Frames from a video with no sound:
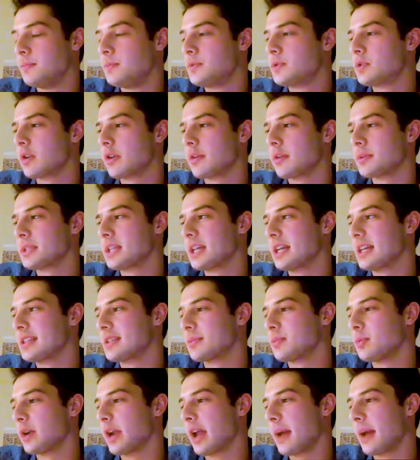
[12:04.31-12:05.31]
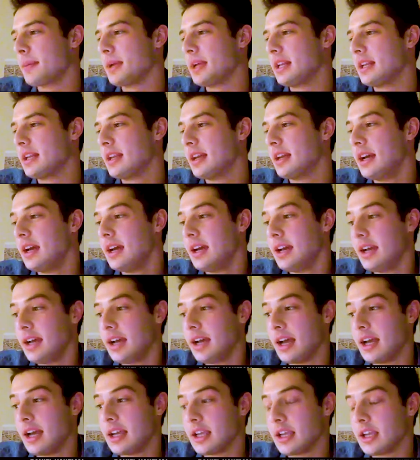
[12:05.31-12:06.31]
sort of besides the point, I mean,
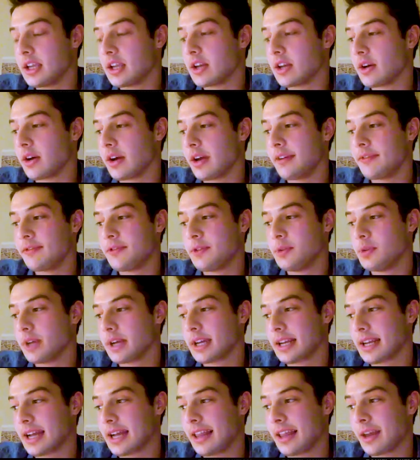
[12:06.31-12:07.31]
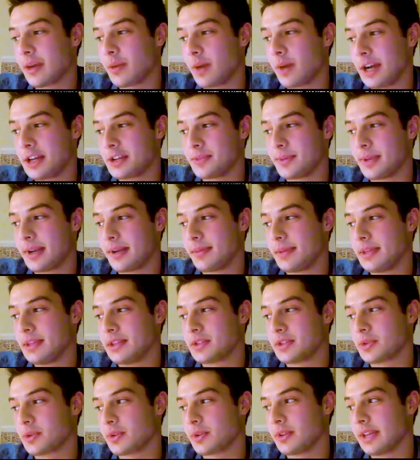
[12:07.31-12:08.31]
if you look at a guy like Wiseman, I mean,
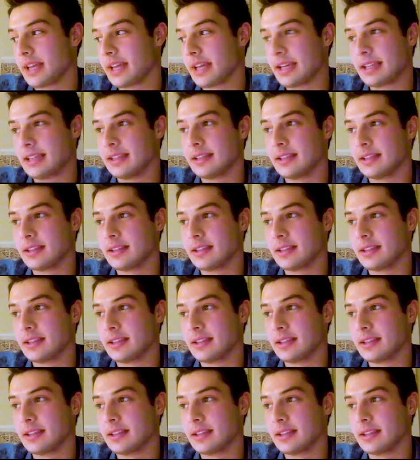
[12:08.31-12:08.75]
the sort of like